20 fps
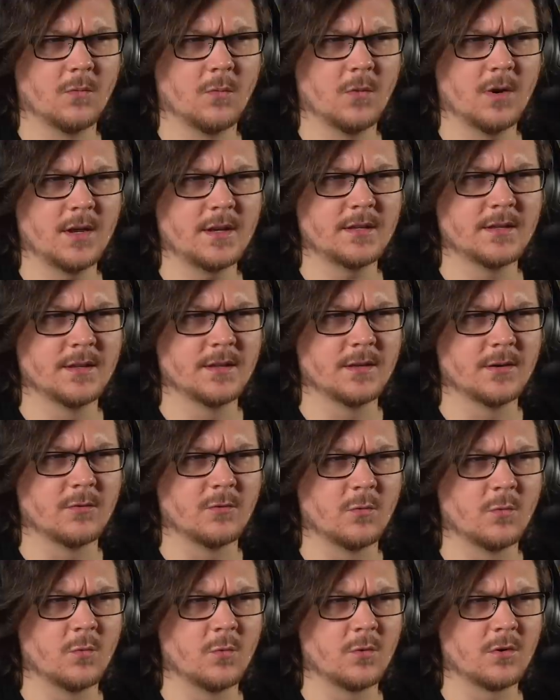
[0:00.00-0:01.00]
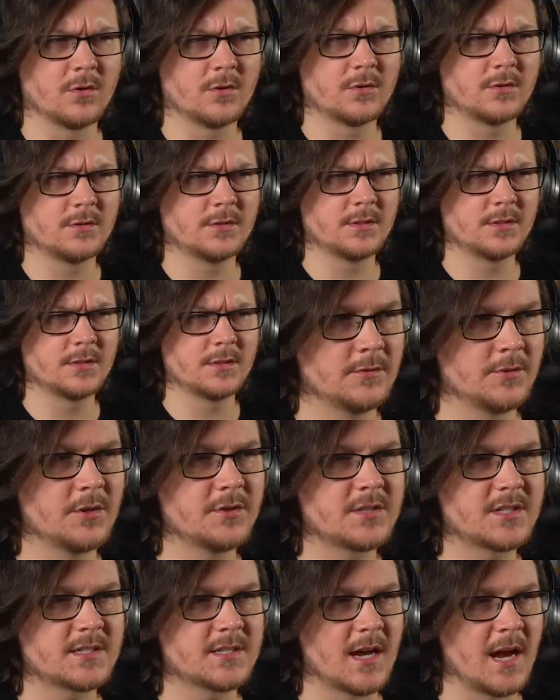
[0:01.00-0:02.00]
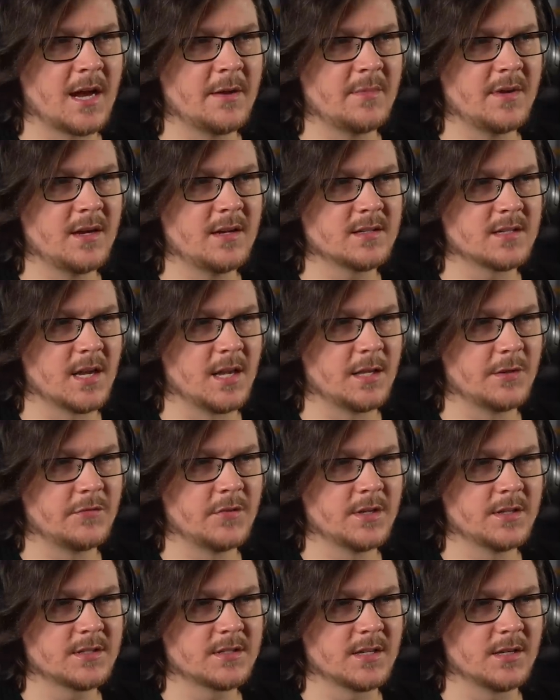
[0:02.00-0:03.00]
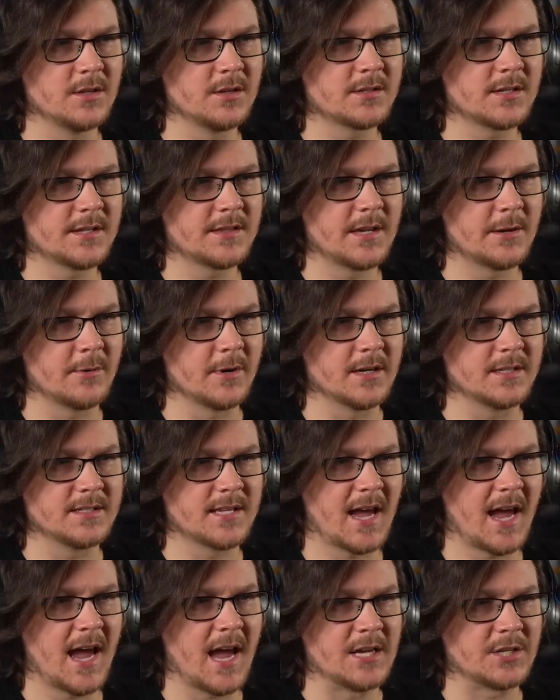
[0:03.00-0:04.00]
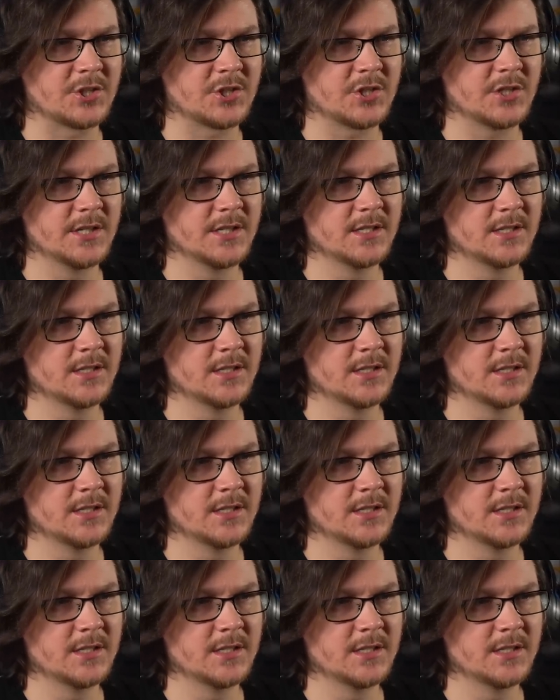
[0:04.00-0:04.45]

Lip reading: What in the world? Were those Siamese elephants? It looked like they were attached.